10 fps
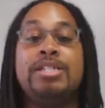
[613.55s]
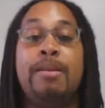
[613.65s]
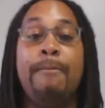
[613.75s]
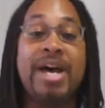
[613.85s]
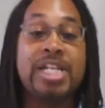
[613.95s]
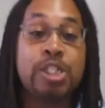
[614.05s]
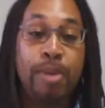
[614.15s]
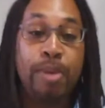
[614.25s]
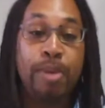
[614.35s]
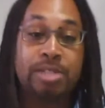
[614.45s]
is the
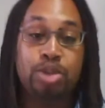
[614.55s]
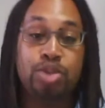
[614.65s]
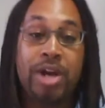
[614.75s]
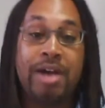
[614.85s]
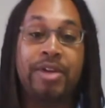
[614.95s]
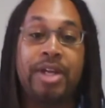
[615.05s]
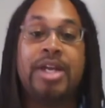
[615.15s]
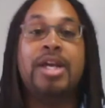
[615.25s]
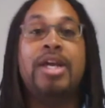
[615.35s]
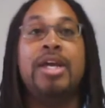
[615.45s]
best possible traffic